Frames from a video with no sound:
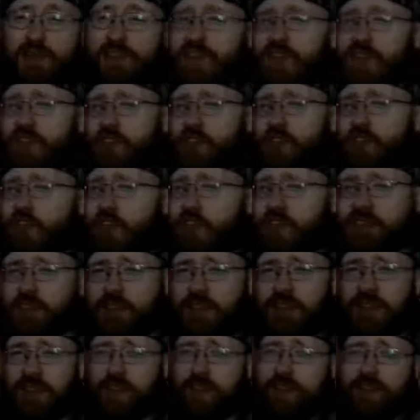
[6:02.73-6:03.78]
you had to change
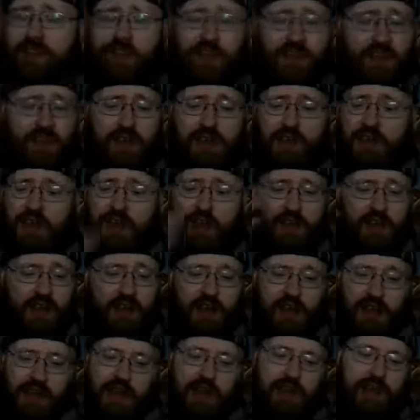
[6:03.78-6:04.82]
how they...
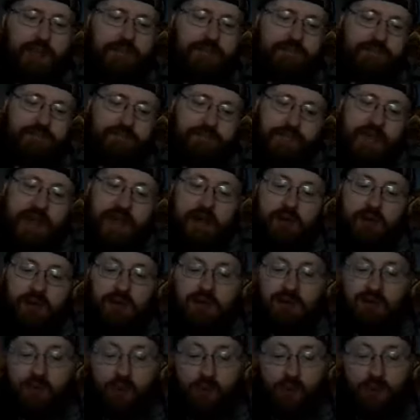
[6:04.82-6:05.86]
I don't know.
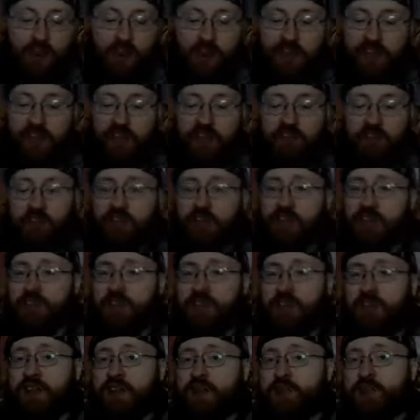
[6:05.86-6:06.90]
If someone has an
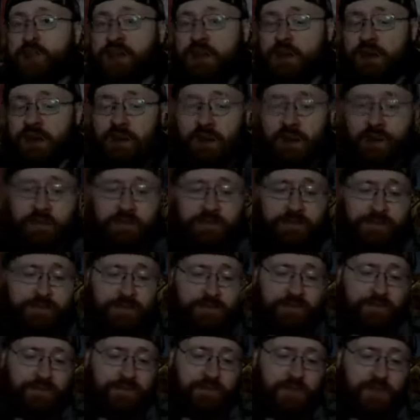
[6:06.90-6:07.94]
explanation, let me know.
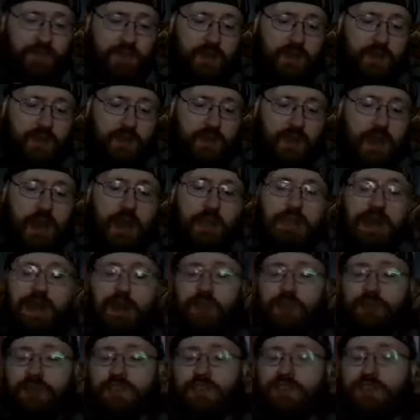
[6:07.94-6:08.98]
But I
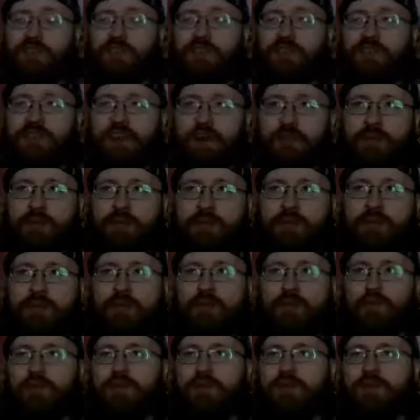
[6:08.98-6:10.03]
will say this
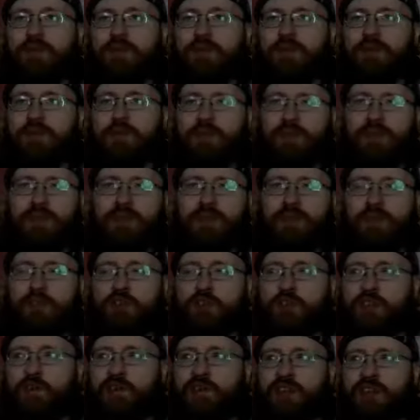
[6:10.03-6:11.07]
episode and the bits of
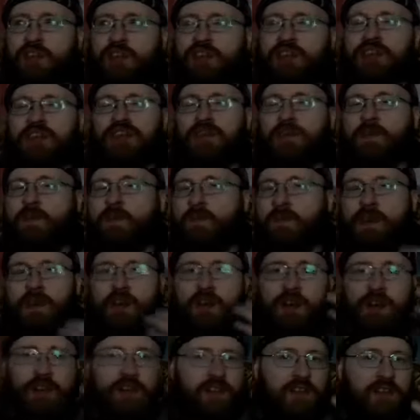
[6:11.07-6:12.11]
show I've seen is a
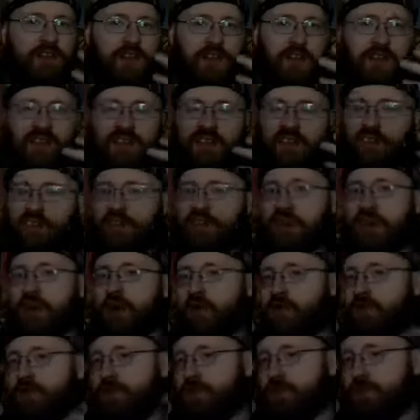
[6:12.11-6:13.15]
fun,
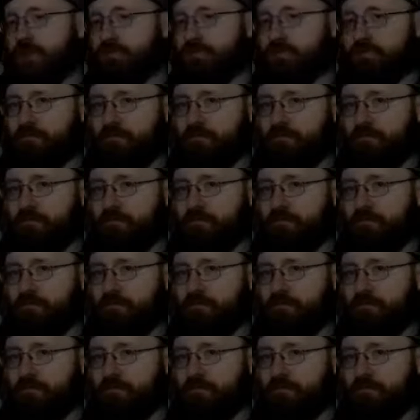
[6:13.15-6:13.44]
nostalgic